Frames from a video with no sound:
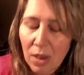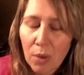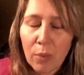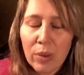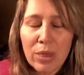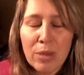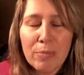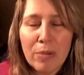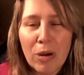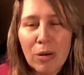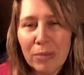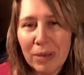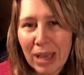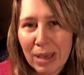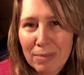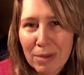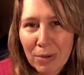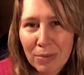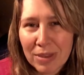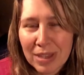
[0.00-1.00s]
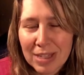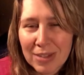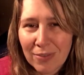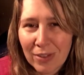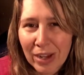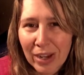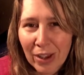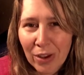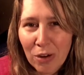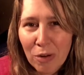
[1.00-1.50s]
when the Pope came out with his
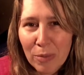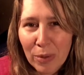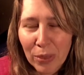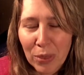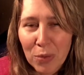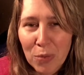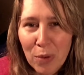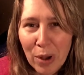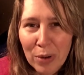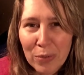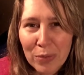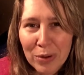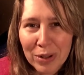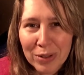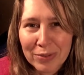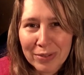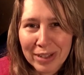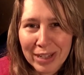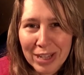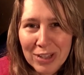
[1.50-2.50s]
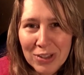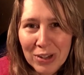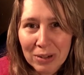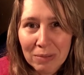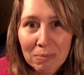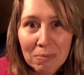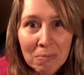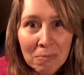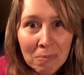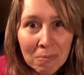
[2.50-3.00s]
video about the one world religion.